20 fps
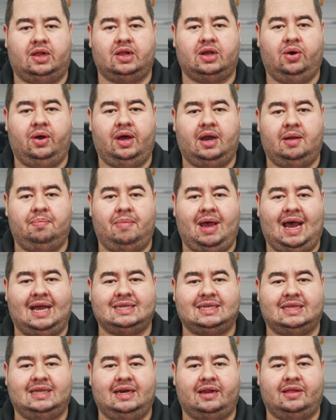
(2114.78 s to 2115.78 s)
I'll go ahead and
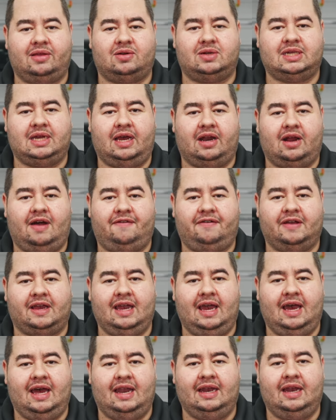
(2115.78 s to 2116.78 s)
mask that other side off
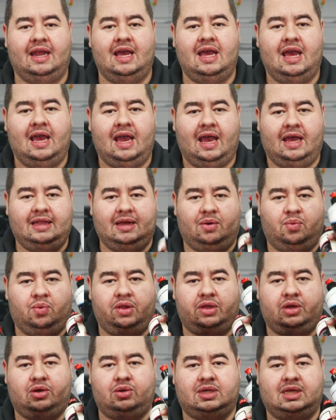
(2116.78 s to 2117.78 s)
again and then
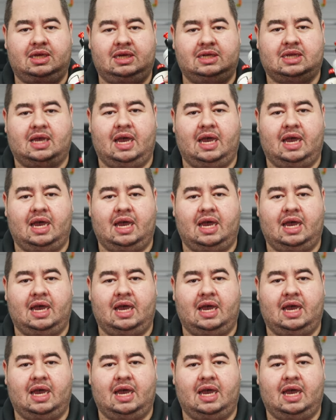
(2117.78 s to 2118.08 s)
we'll use these